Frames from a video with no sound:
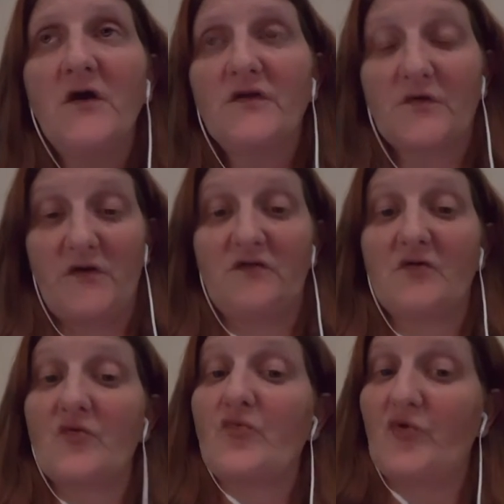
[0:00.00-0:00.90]
So he's
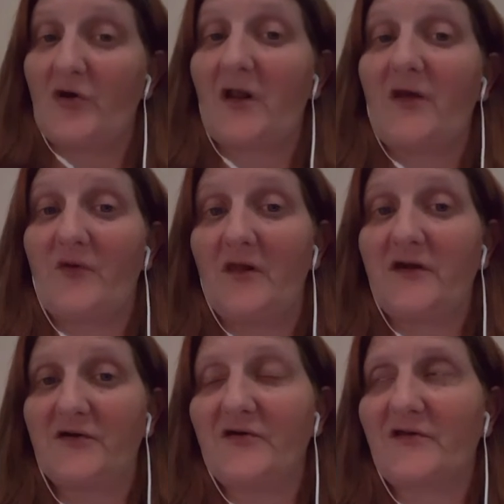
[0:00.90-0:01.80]
doing really,
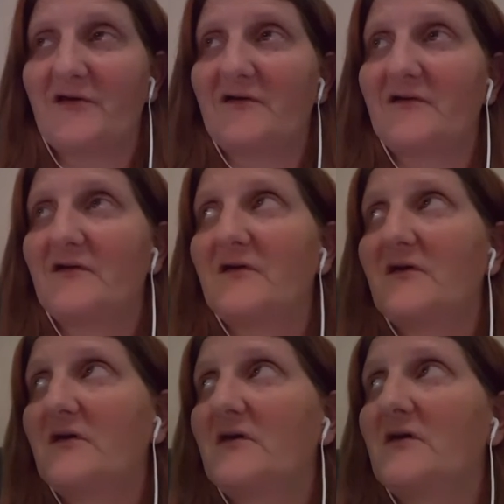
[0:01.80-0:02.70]
really good.
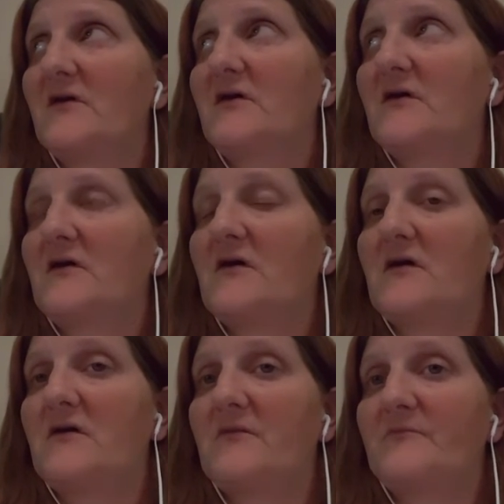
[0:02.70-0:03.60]

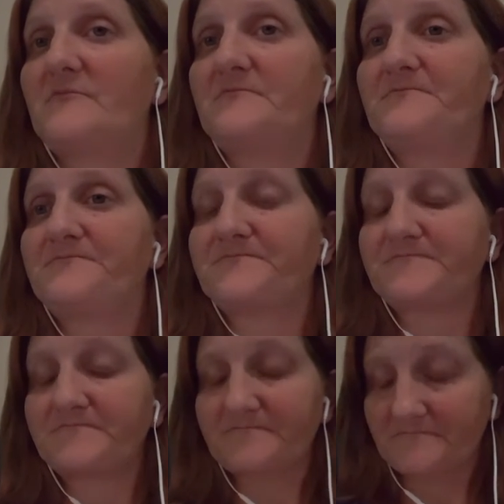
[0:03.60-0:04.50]
Um,
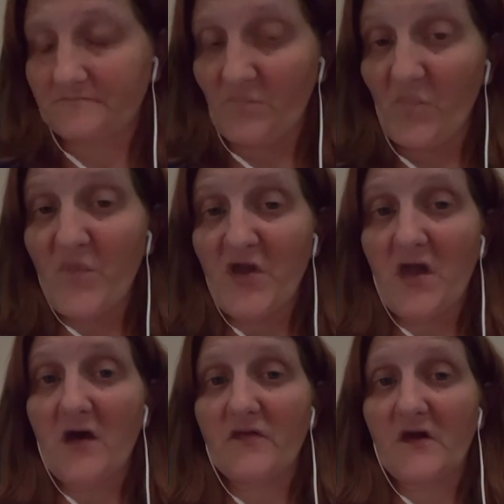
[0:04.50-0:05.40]
but
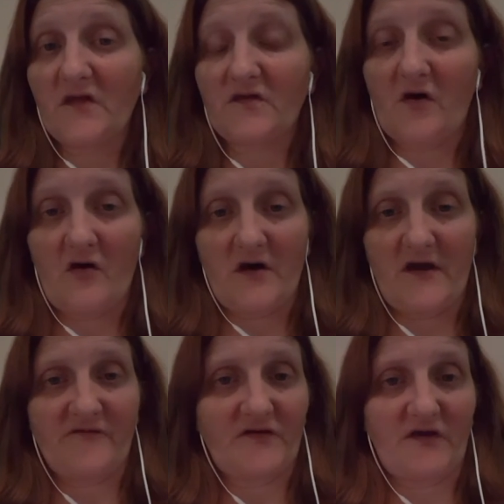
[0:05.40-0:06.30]
yeah, that's all I
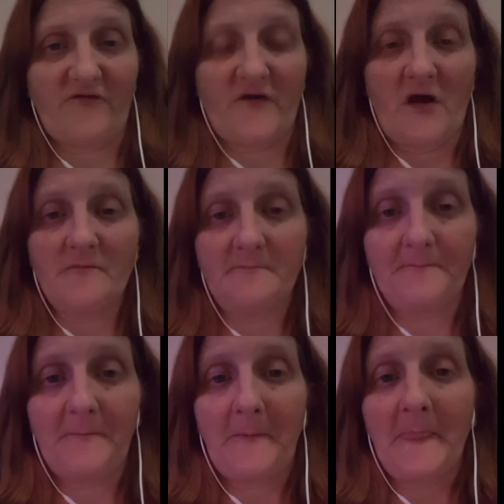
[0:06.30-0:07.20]
have to say for now.
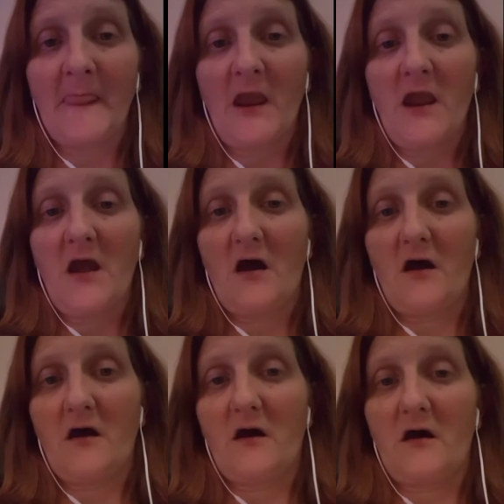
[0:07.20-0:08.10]

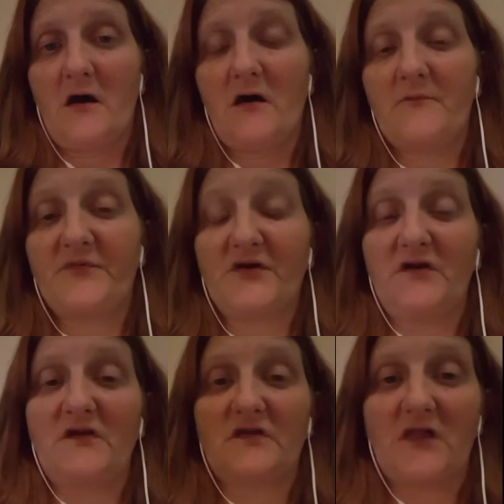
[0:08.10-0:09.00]
Um,
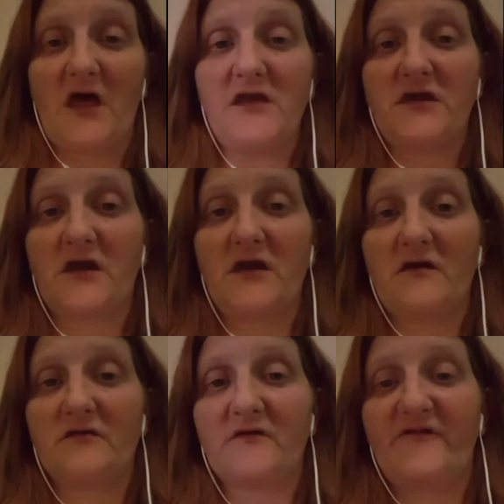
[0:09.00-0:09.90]
please like
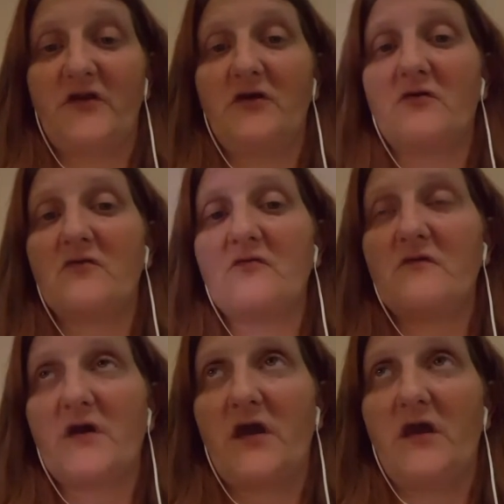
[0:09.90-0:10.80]
the
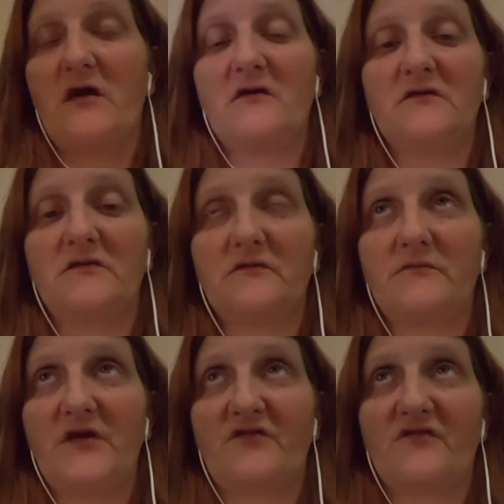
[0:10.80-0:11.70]
video and make